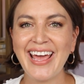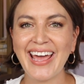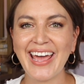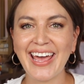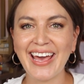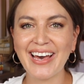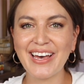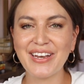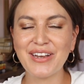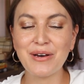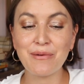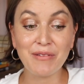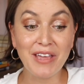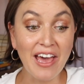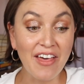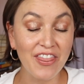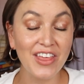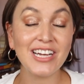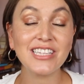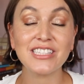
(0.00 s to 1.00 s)
And
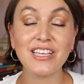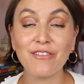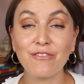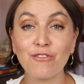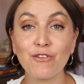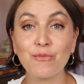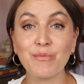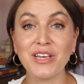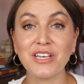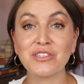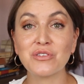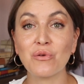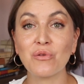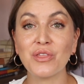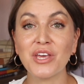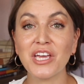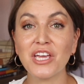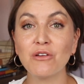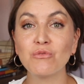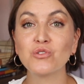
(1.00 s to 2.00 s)
yeah, that's it for me. So
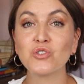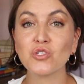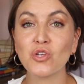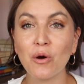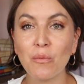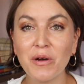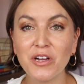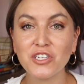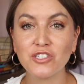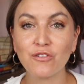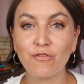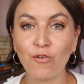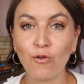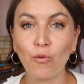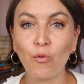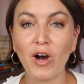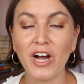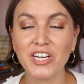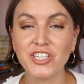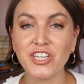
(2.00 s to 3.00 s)
thank you so much for
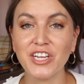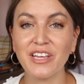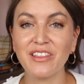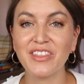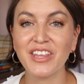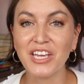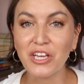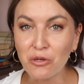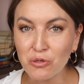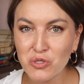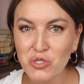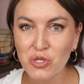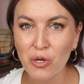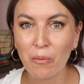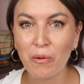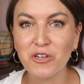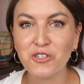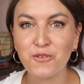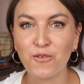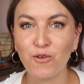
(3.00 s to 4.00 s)
watching. Thank you so
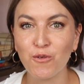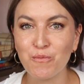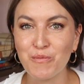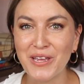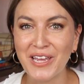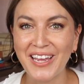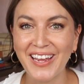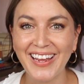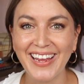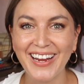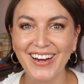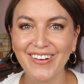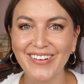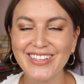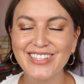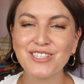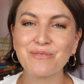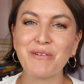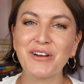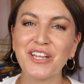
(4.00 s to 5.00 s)
much for being here
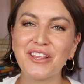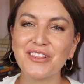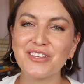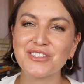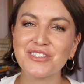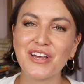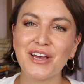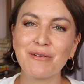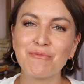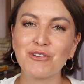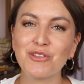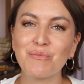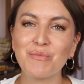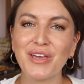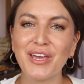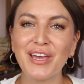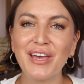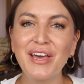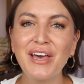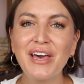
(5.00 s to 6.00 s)
and spending this time with
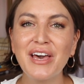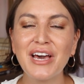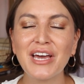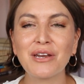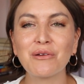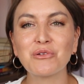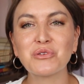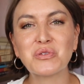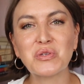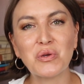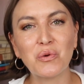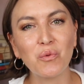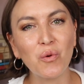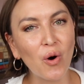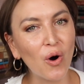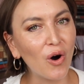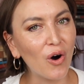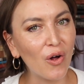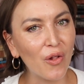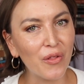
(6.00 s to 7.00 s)
me. And I will see you
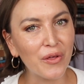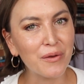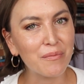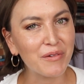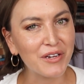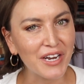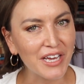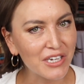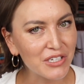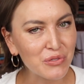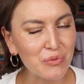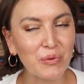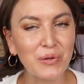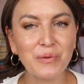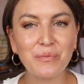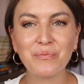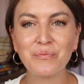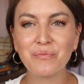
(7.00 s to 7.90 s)
all in my next one.